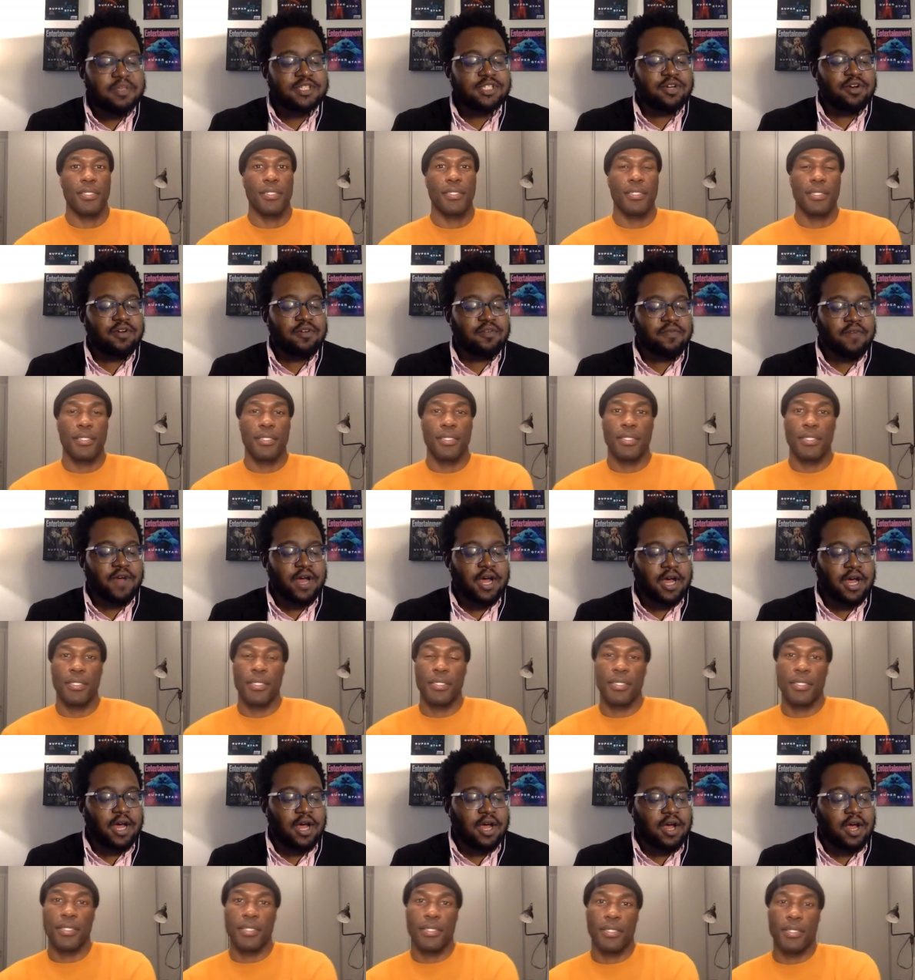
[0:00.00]
Speaker 1: movie was sort of
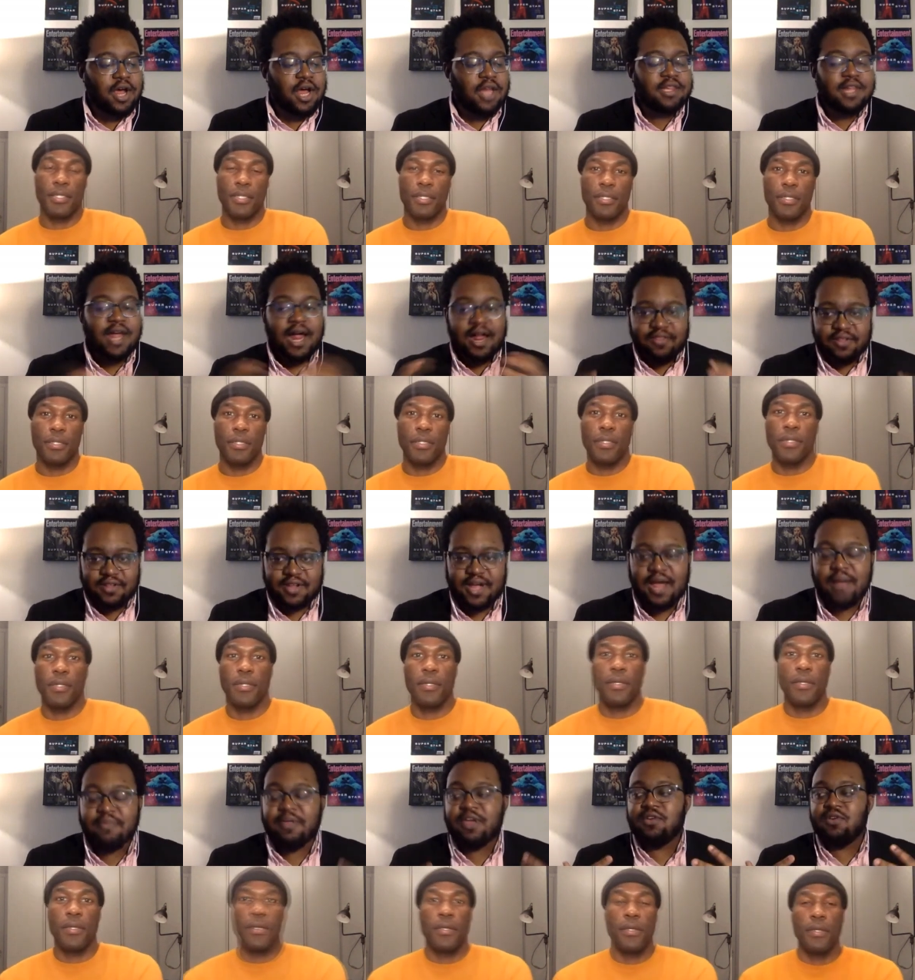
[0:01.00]
uh, a lot of the
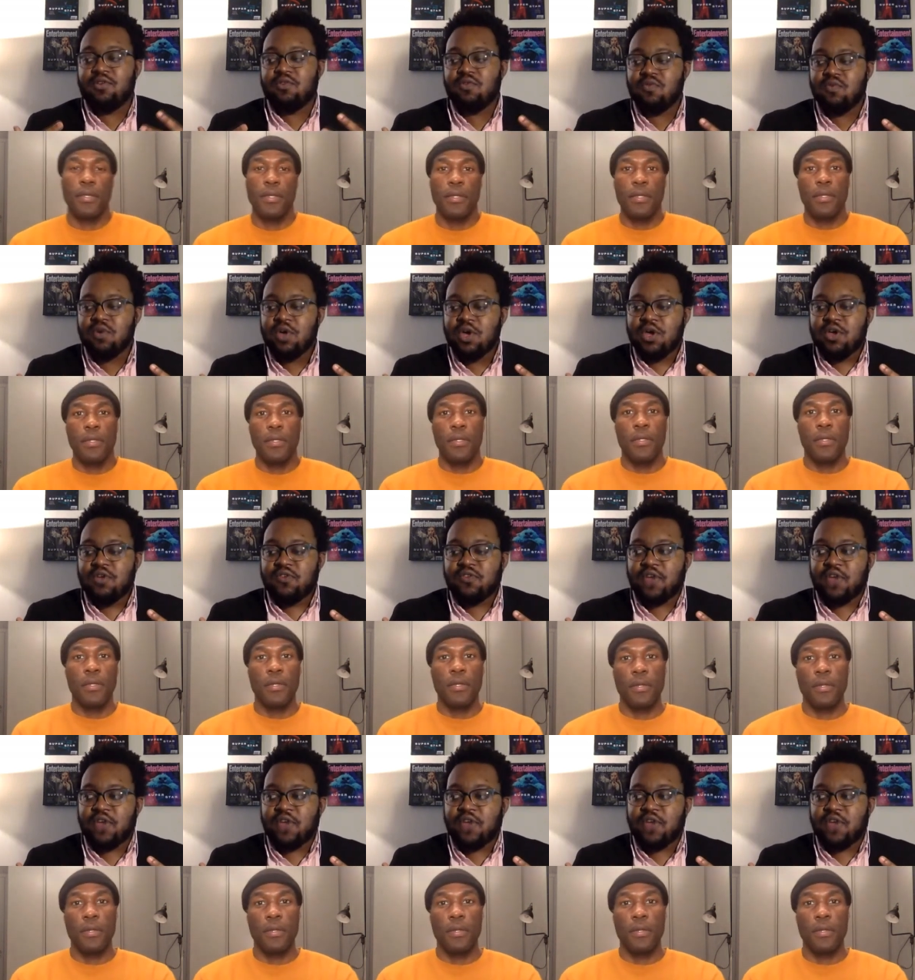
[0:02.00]
time that you